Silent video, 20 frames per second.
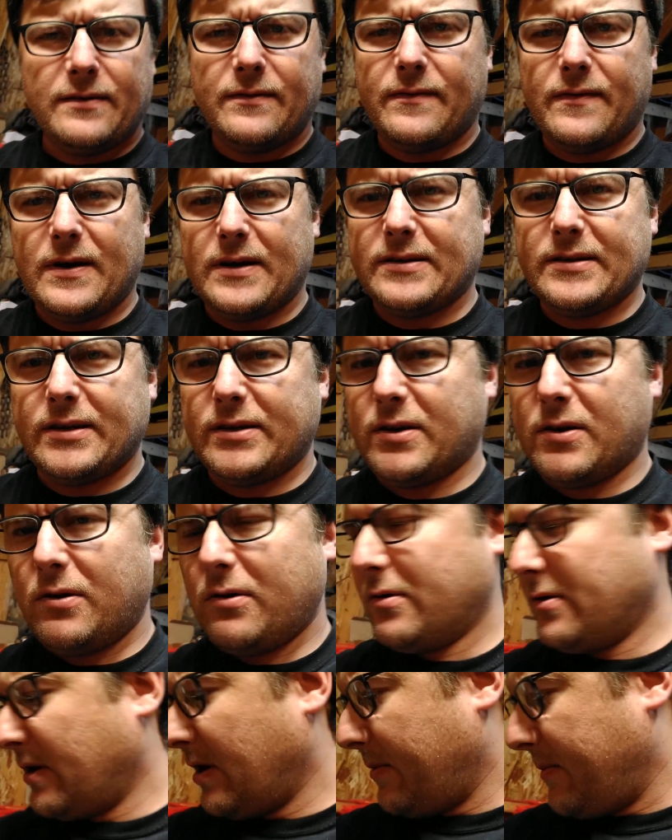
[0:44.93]
If I said
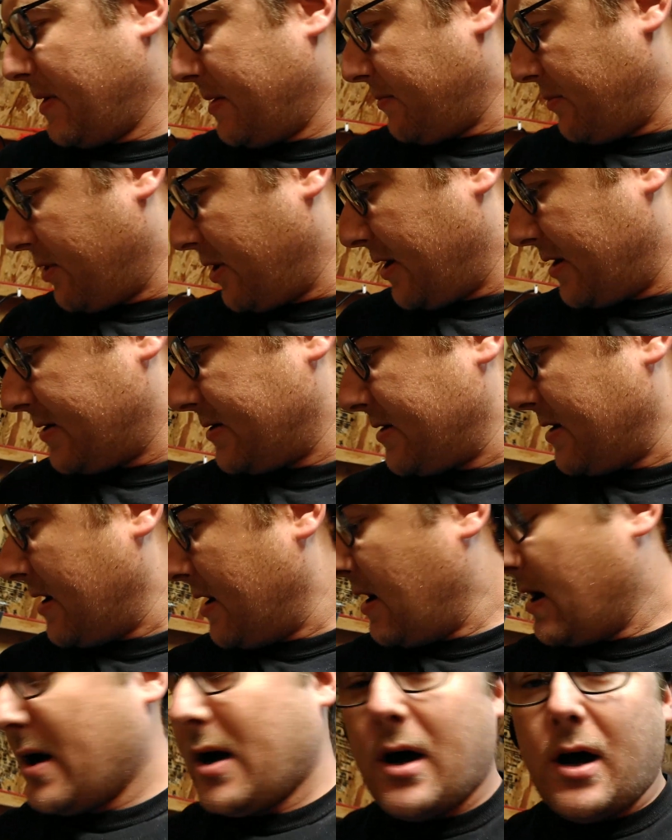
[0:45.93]
Kohler, I meant Briggs.
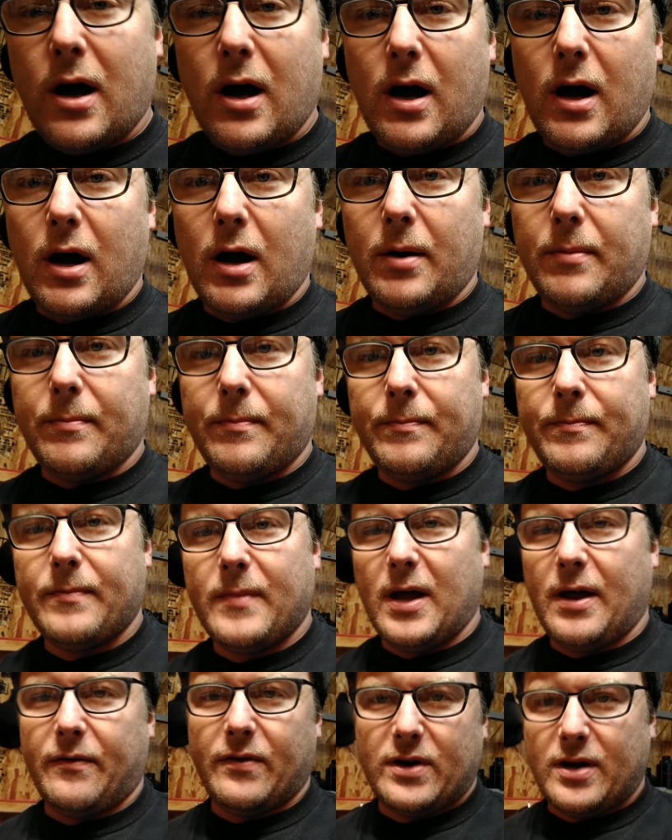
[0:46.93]
I
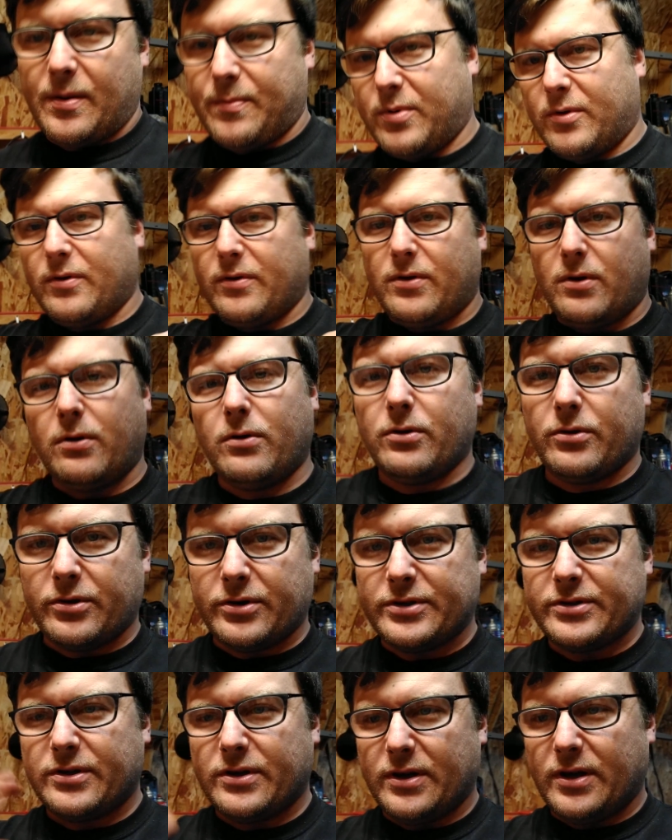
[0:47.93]
have a couple of
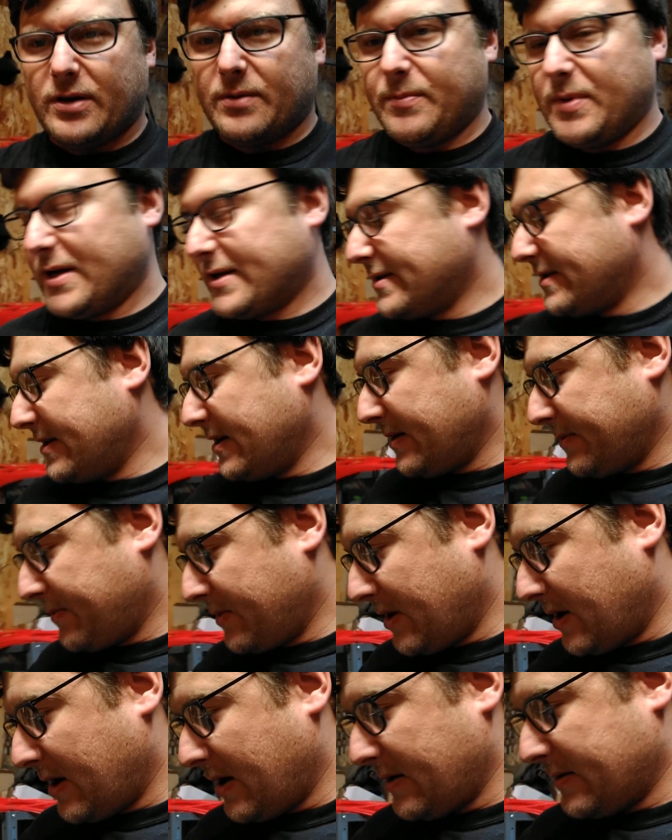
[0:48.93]
Kohlers, so I get them mixed up.
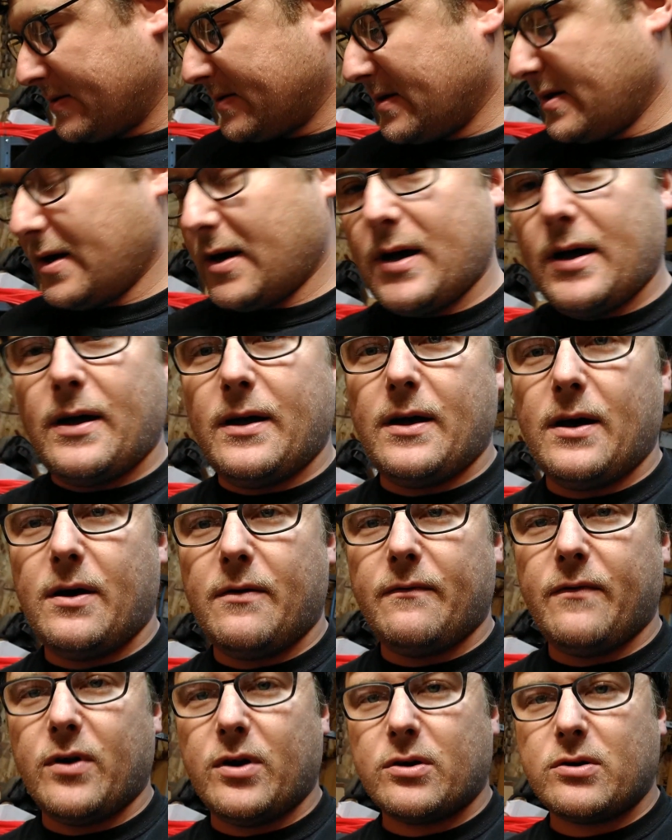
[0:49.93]
It's a
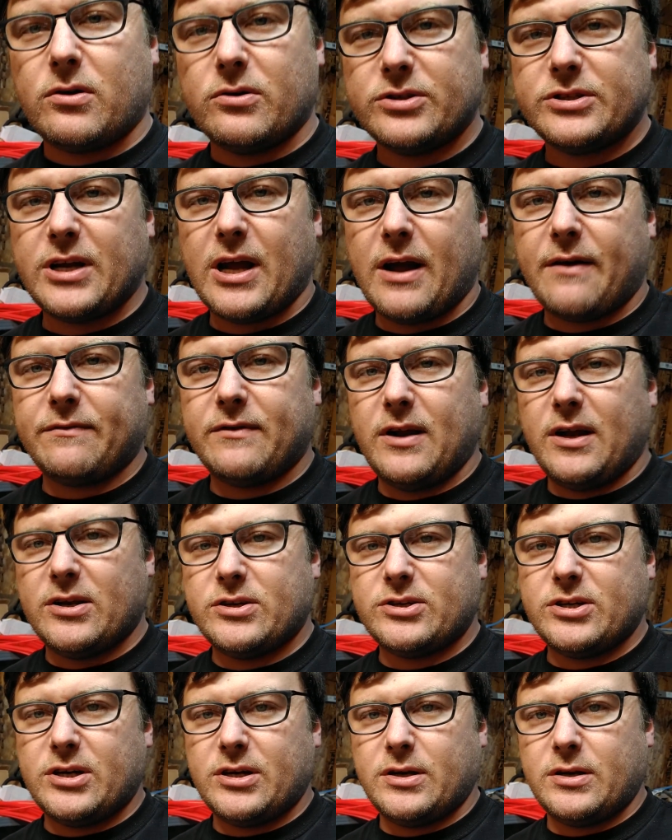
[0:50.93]
vertical shaft
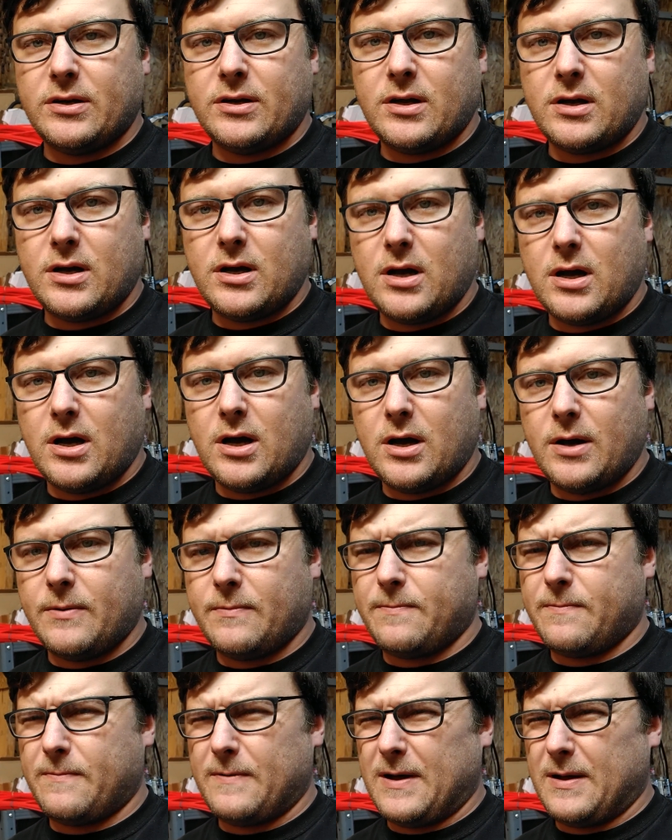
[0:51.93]
engine.
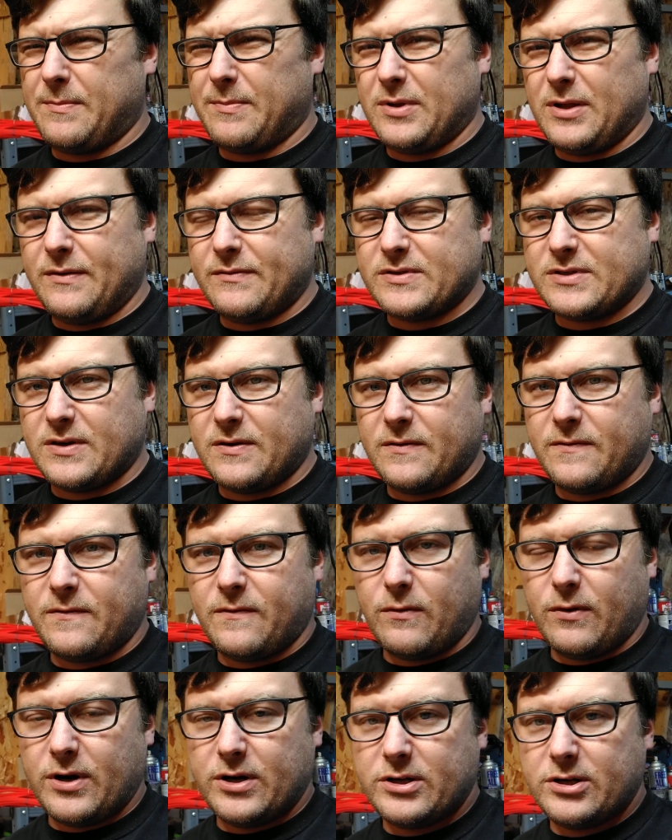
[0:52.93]
I believe it's a
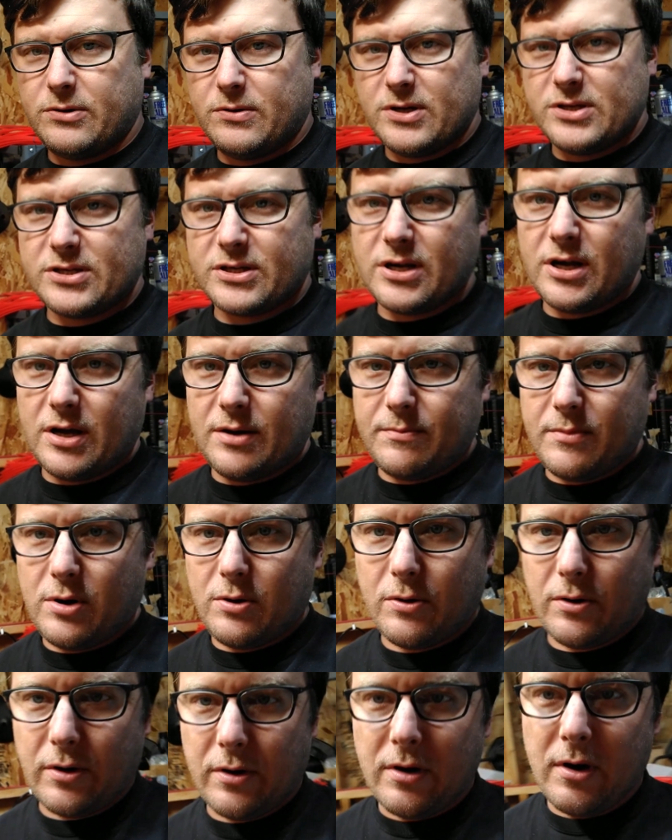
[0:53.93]
42-inch cut
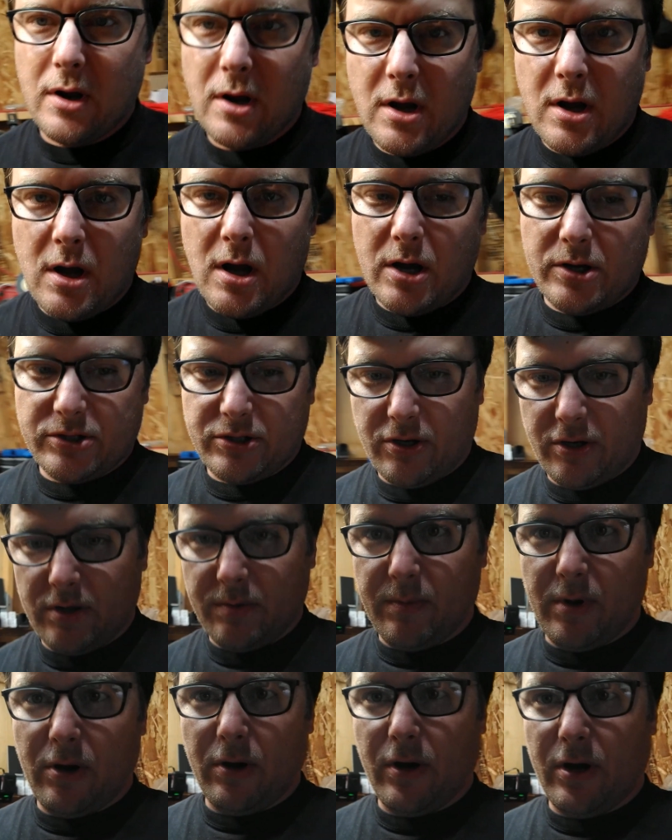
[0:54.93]
mower. I'll show you
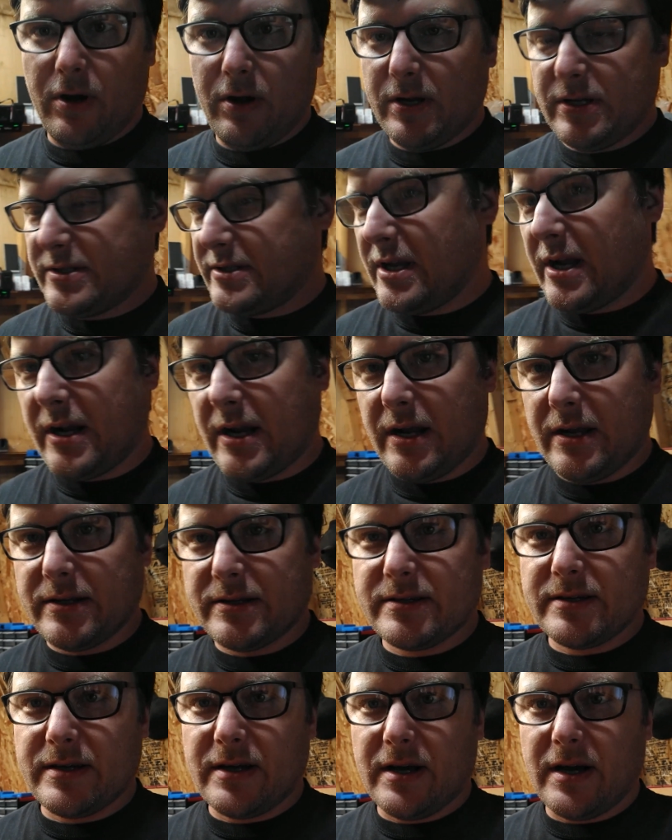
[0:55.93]
the mower here in a
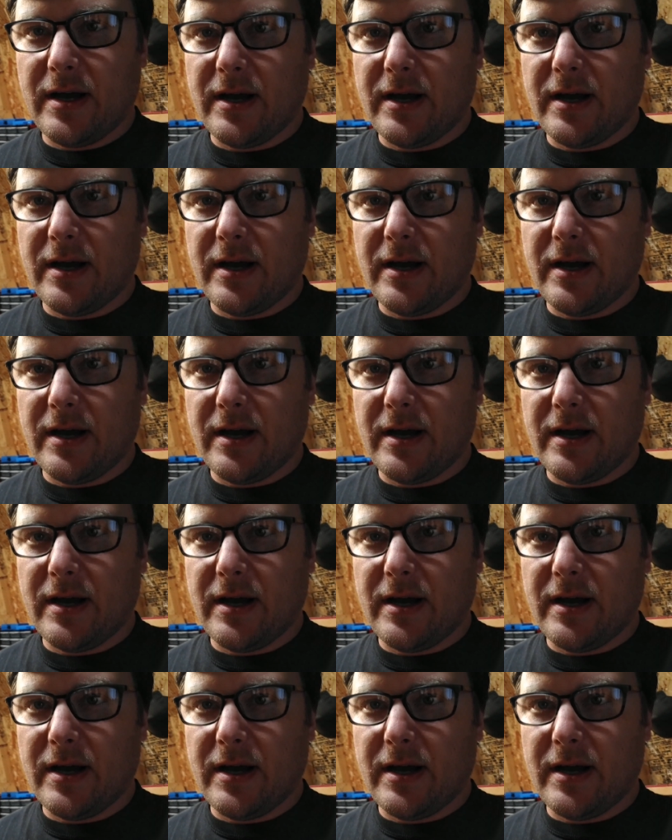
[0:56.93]
second.